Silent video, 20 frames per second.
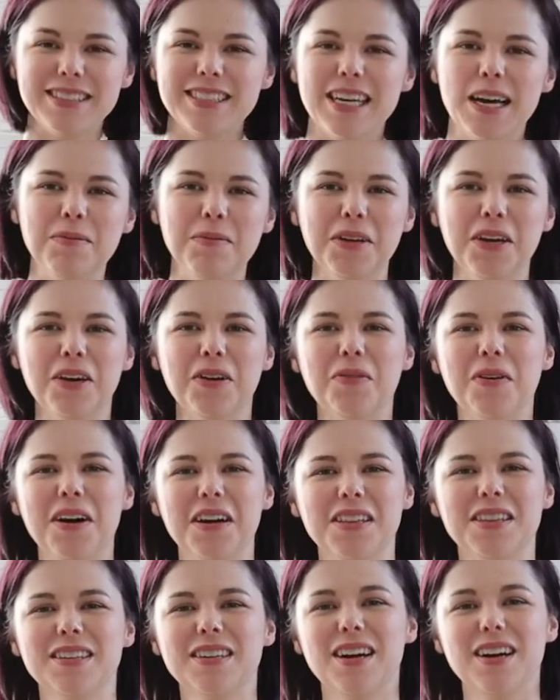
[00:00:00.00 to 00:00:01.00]
it's time to go
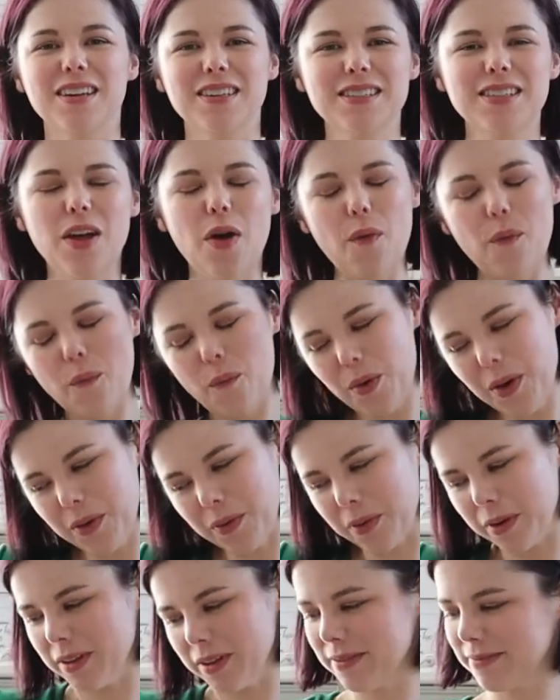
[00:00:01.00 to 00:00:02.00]
walk the dogs. Woo!